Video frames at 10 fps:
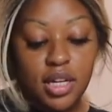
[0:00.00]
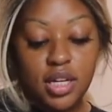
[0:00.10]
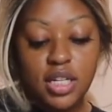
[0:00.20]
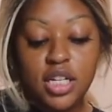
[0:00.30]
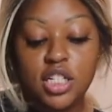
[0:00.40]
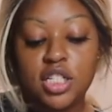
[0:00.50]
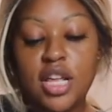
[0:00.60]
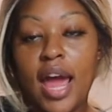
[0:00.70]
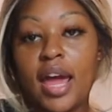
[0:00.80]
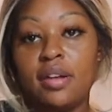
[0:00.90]
the dish
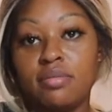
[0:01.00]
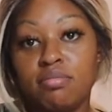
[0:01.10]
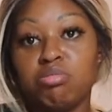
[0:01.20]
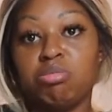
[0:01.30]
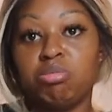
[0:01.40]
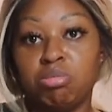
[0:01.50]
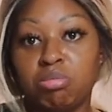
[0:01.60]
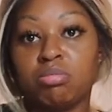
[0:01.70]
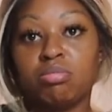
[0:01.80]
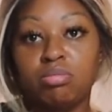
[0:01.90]
that
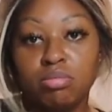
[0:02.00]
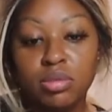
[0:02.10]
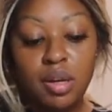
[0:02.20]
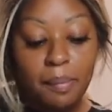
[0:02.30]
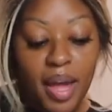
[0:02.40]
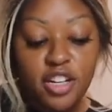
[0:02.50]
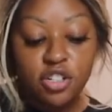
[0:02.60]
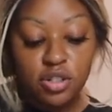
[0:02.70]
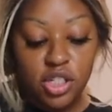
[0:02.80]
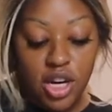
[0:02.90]

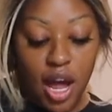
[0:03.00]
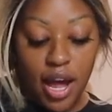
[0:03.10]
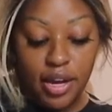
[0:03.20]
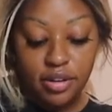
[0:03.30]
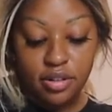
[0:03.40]
makes you shine.